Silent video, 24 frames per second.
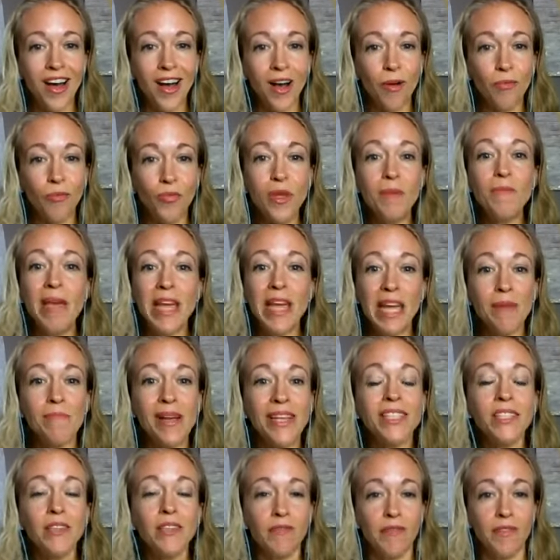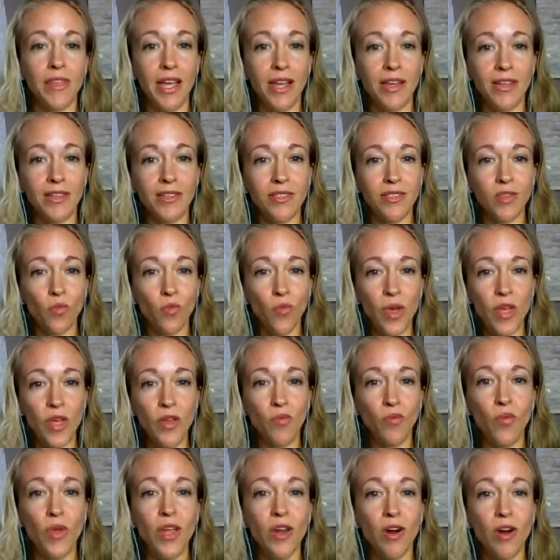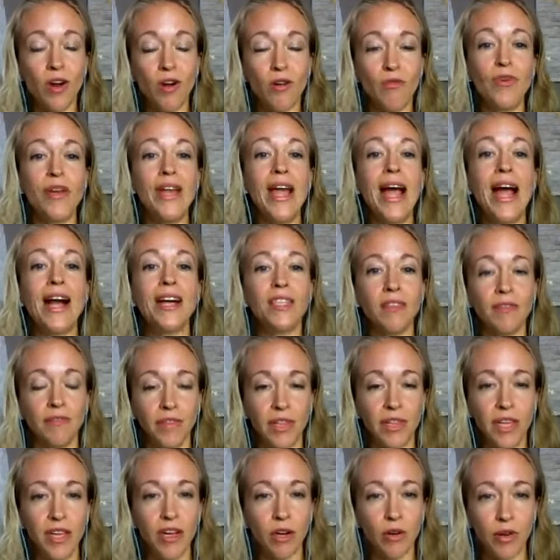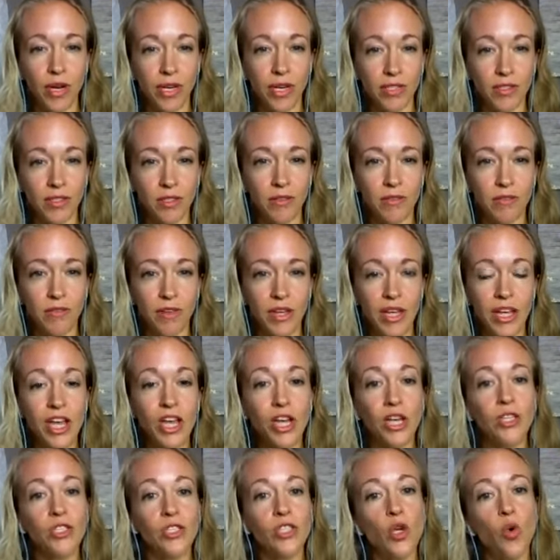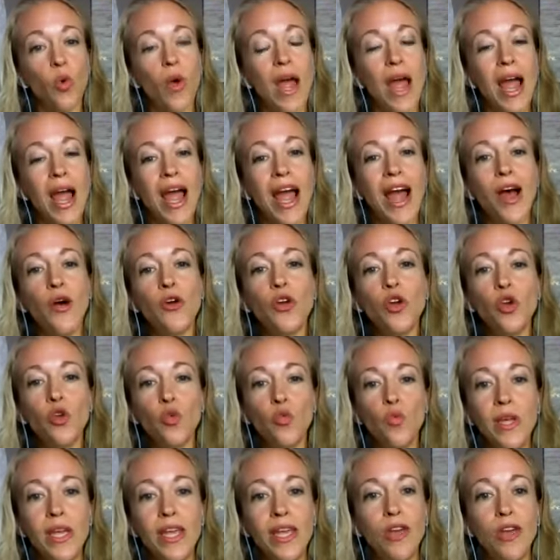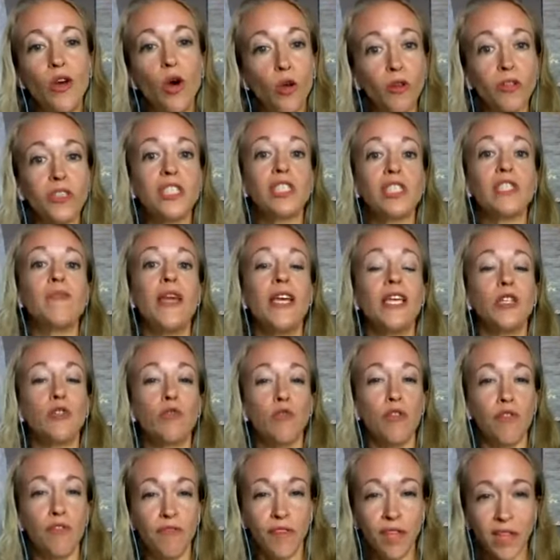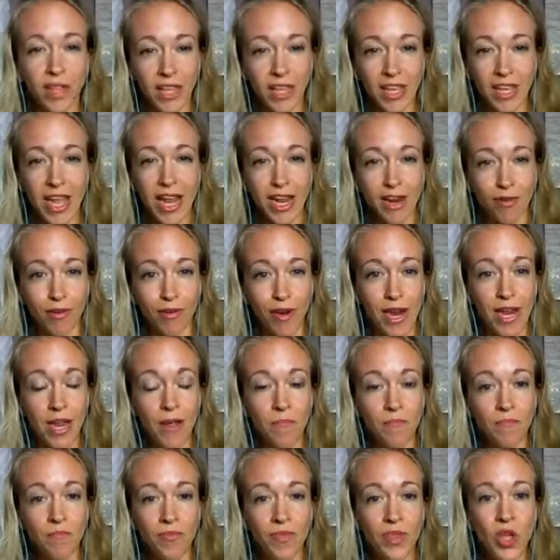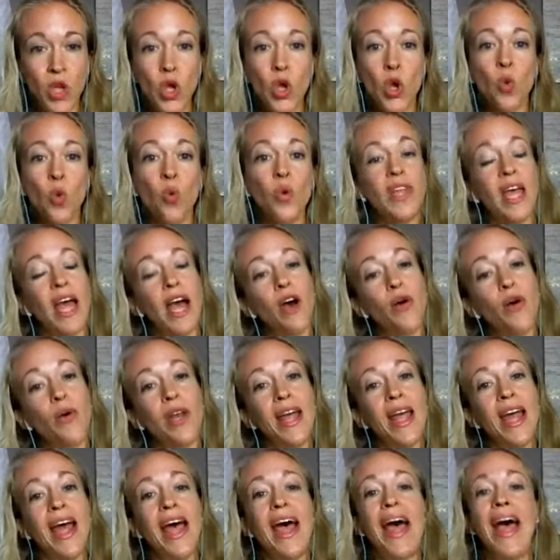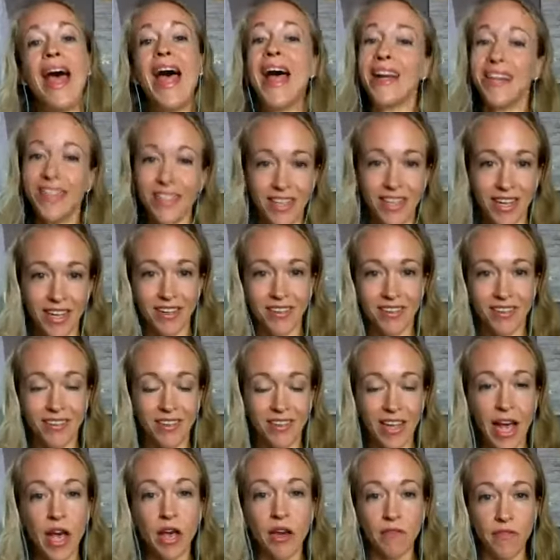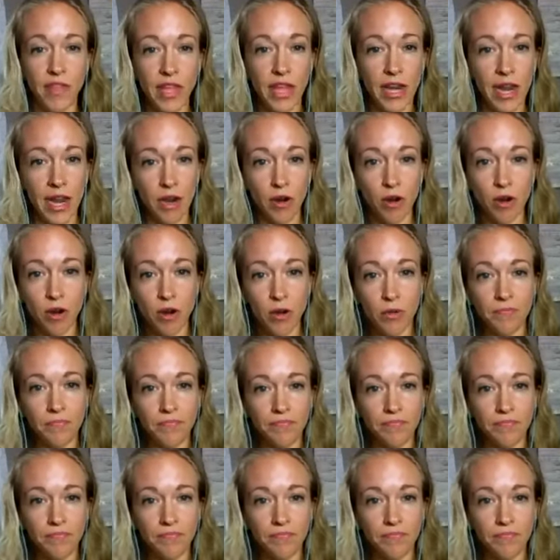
We make a mess of things when we are reactively aggressive. So how do we hold space for feeling angry without acting out of that anger?